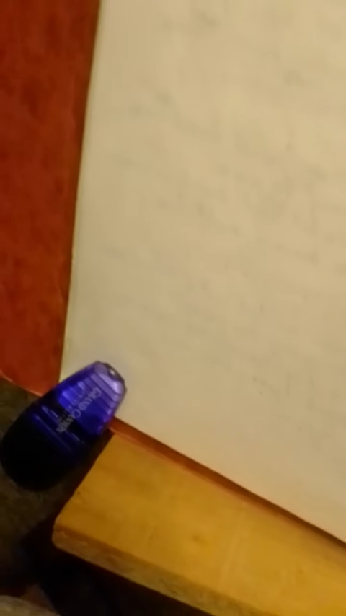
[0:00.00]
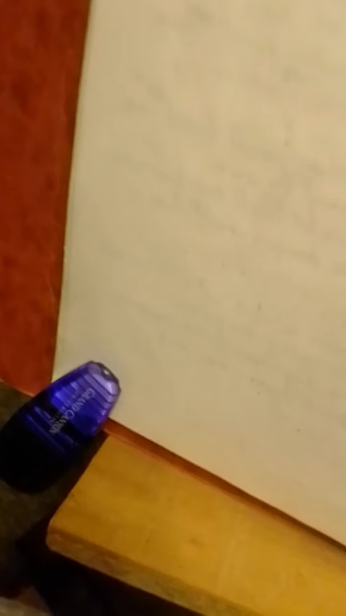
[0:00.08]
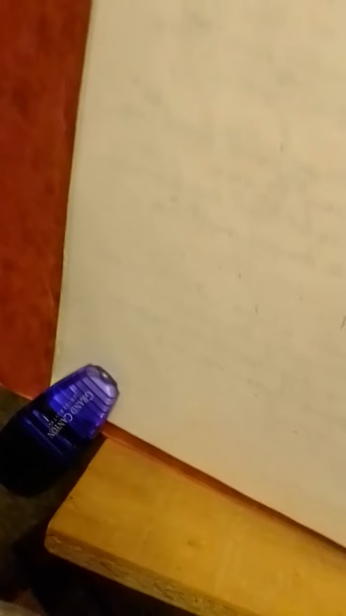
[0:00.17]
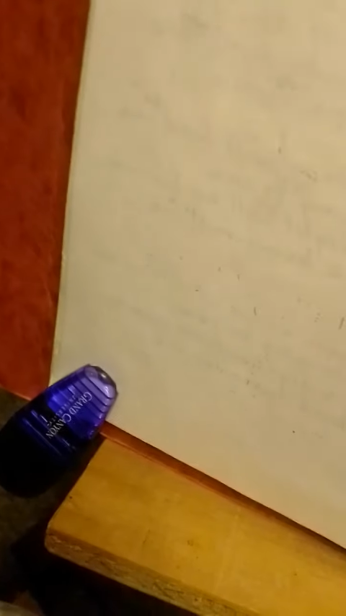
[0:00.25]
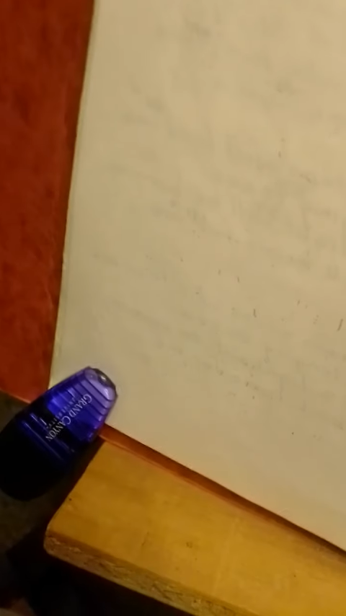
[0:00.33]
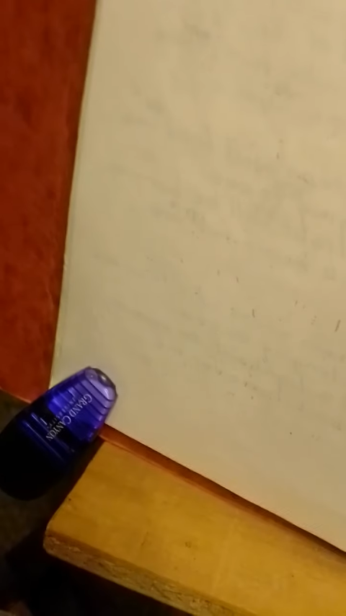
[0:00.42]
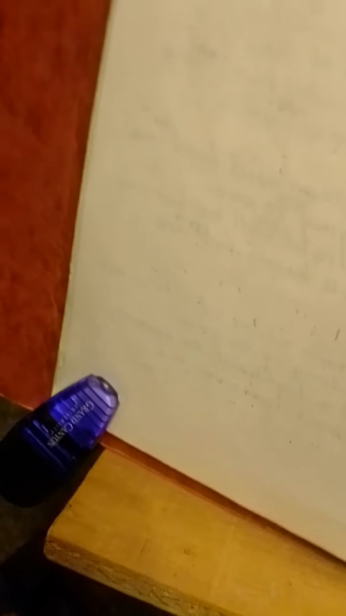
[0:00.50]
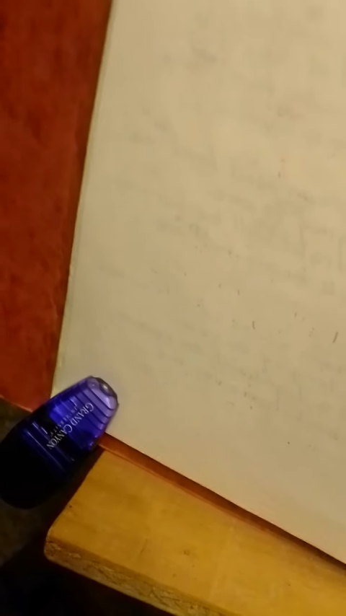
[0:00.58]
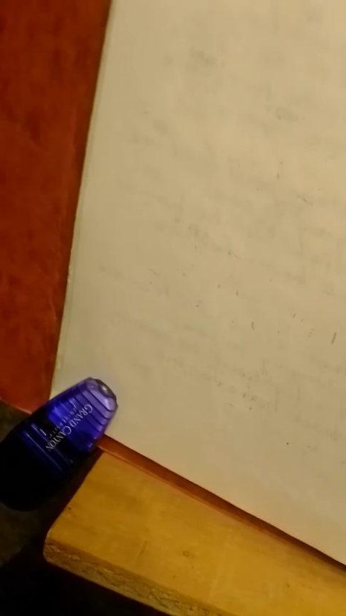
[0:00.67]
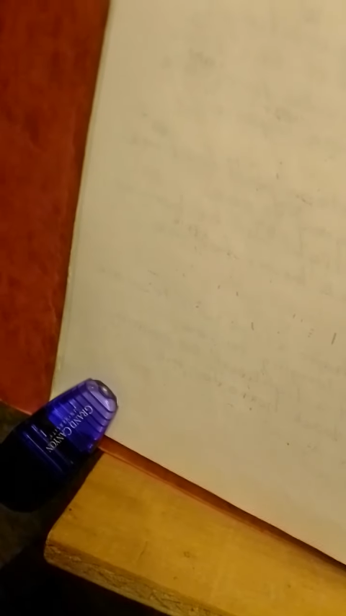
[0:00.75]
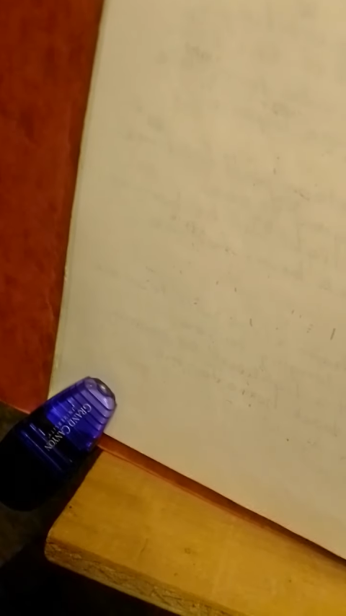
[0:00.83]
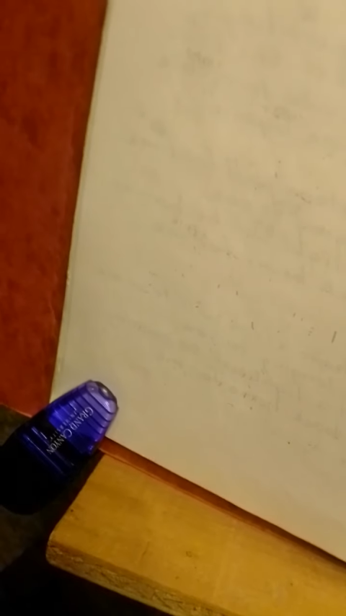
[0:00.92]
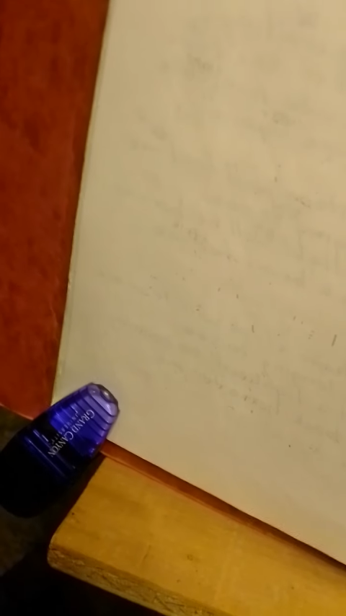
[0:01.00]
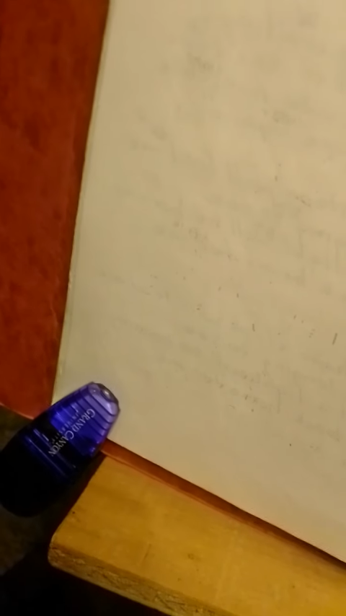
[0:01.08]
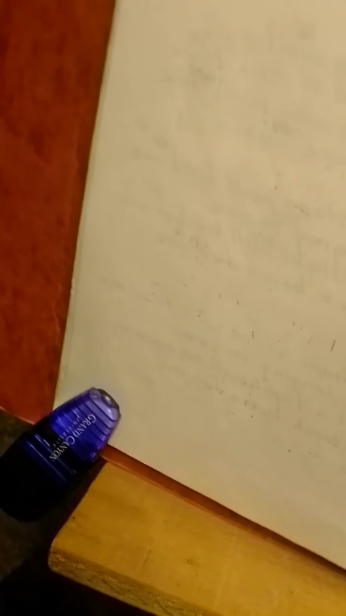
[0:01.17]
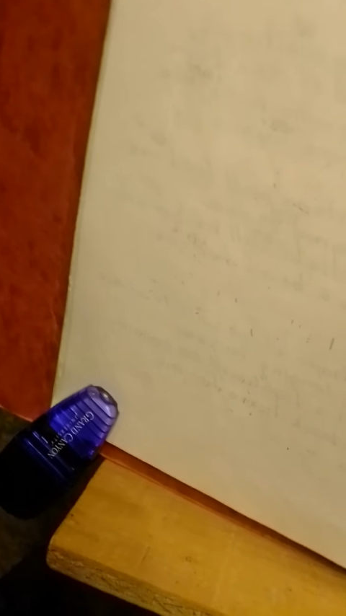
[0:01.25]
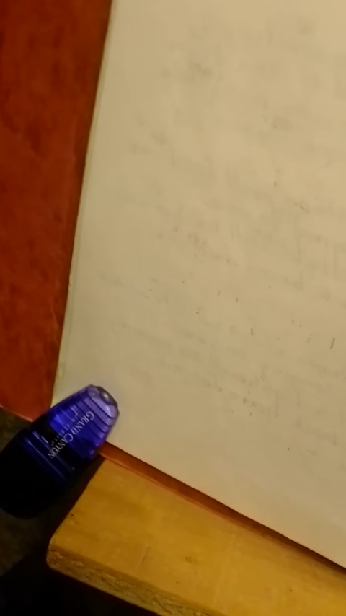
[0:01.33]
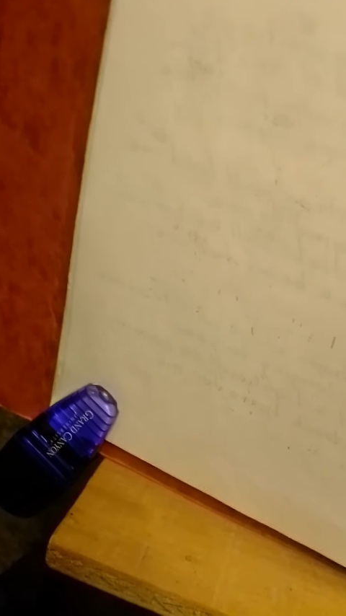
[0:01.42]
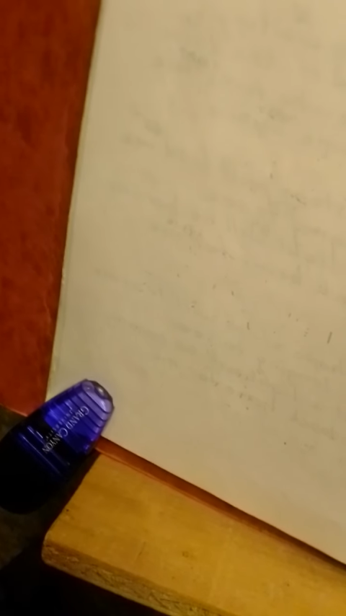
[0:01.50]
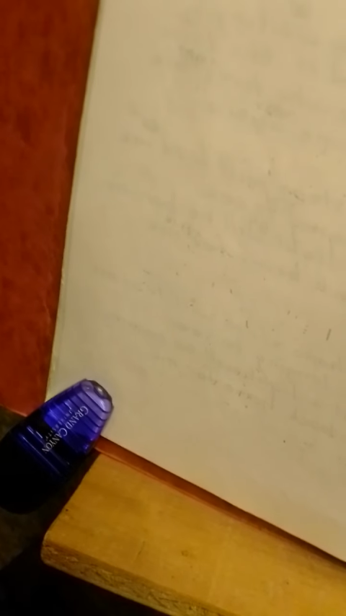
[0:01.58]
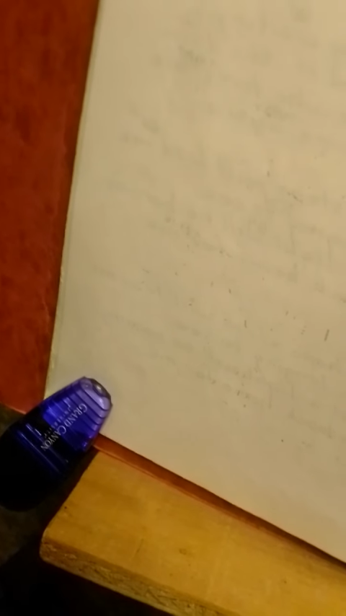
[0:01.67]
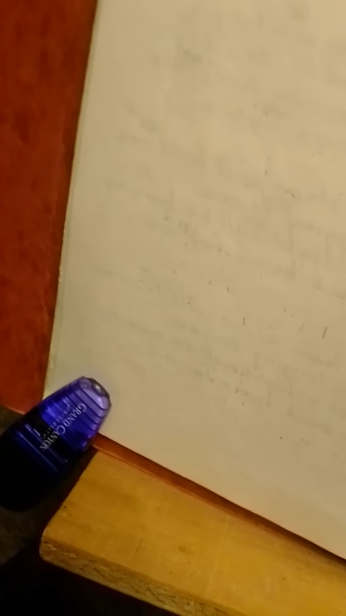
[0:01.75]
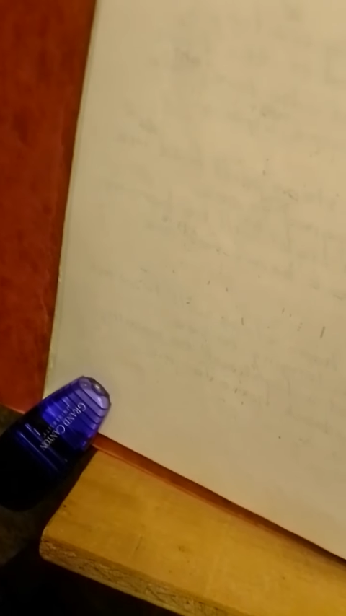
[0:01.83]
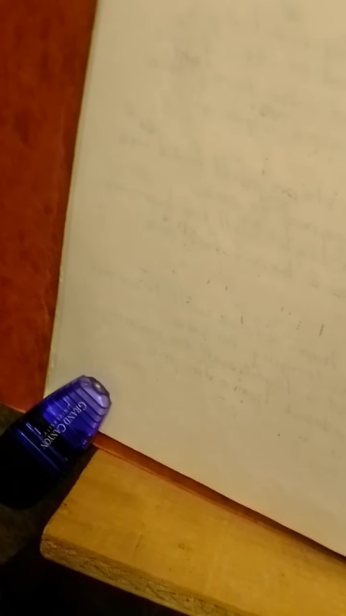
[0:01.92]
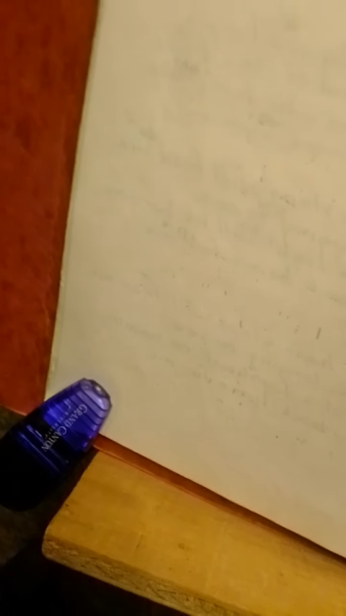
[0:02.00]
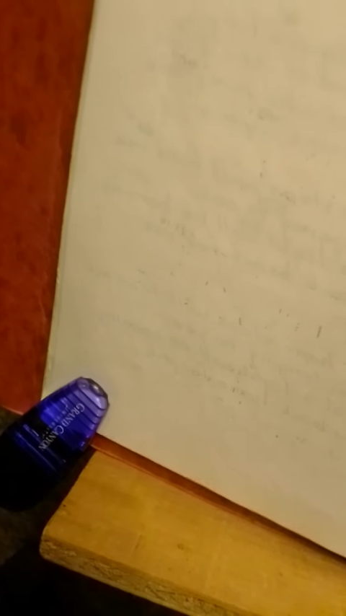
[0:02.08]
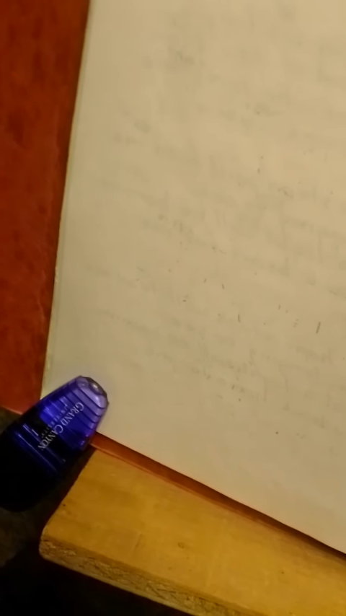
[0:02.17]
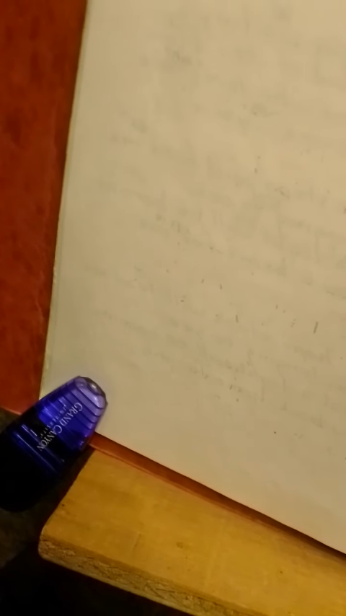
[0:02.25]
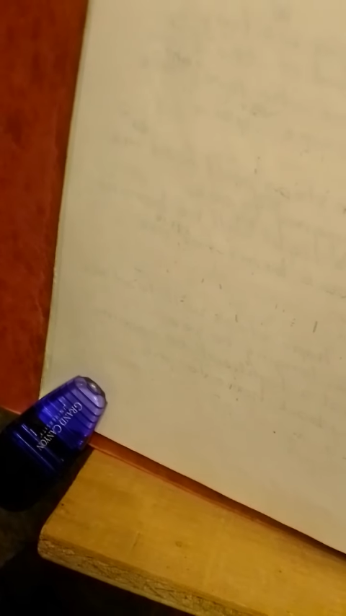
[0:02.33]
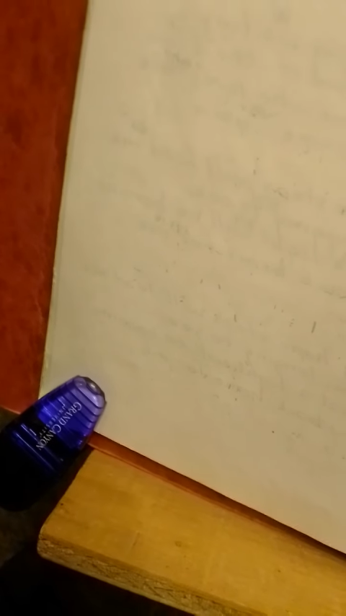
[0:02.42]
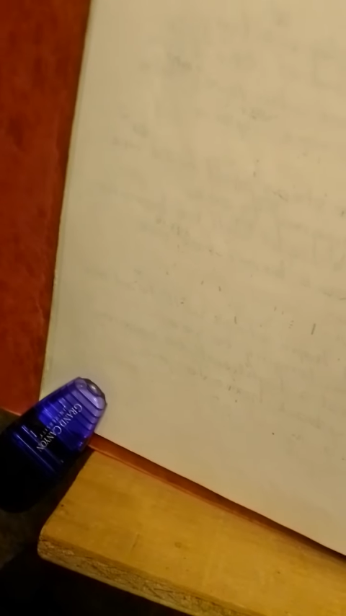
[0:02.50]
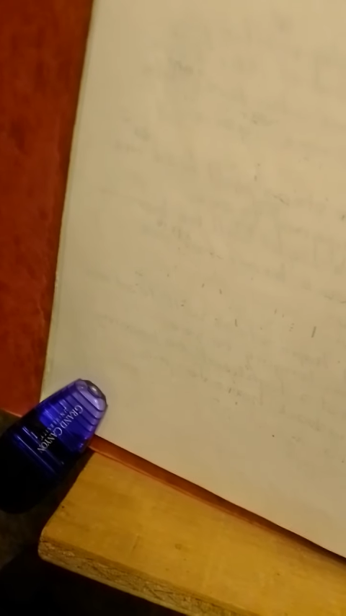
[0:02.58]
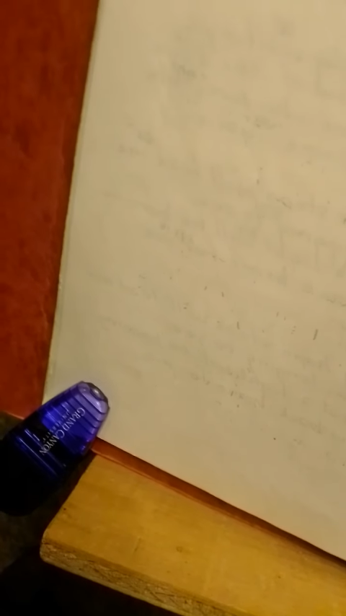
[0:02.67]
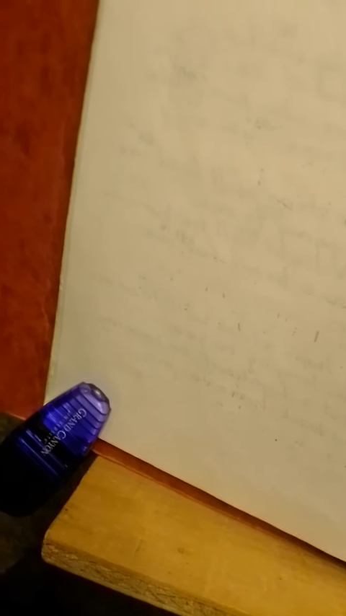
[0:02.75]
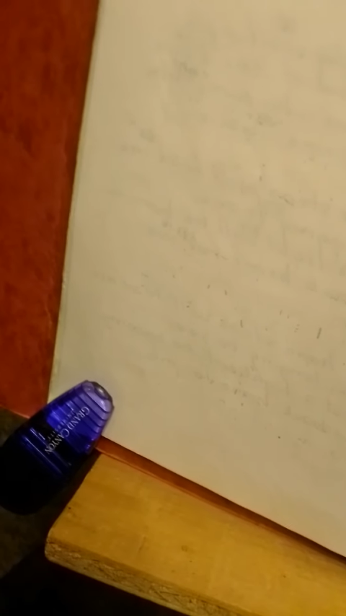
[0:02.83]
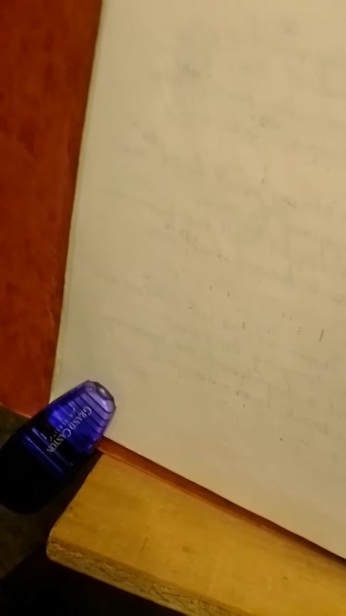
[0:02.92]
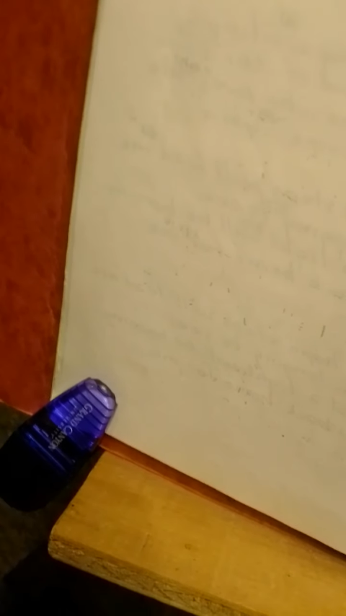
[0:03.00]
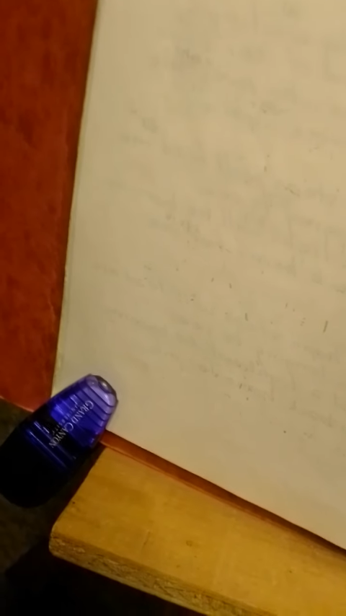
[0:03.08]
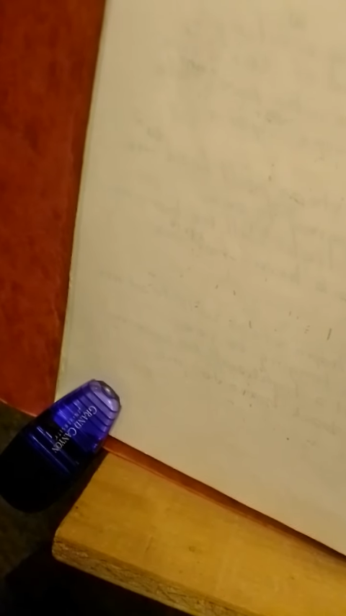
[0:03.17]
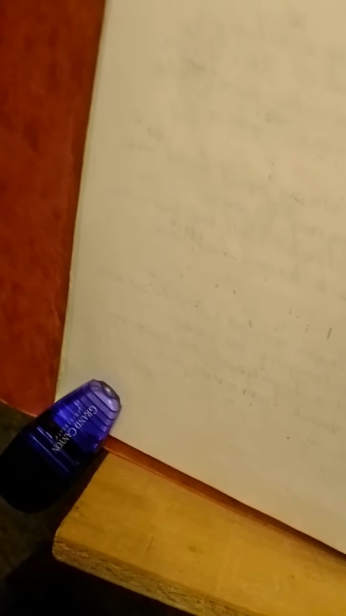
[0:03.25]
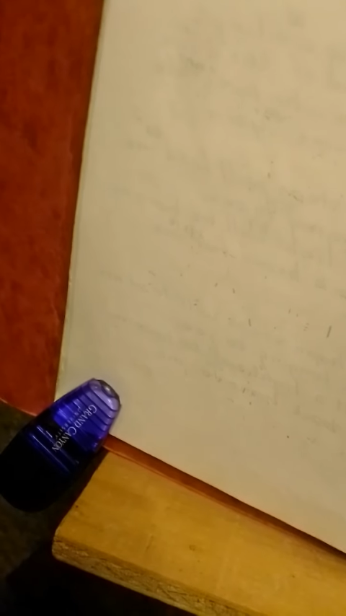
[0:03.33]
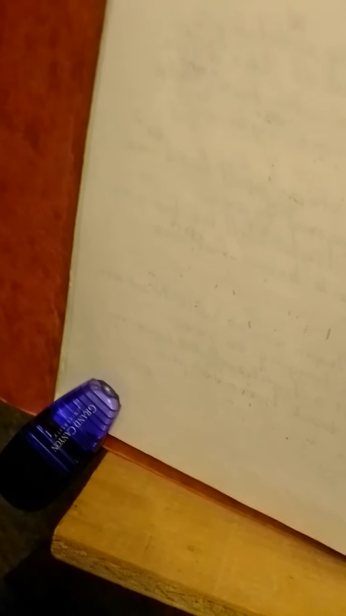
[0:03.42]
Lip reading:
Nobody's mouth can be seen.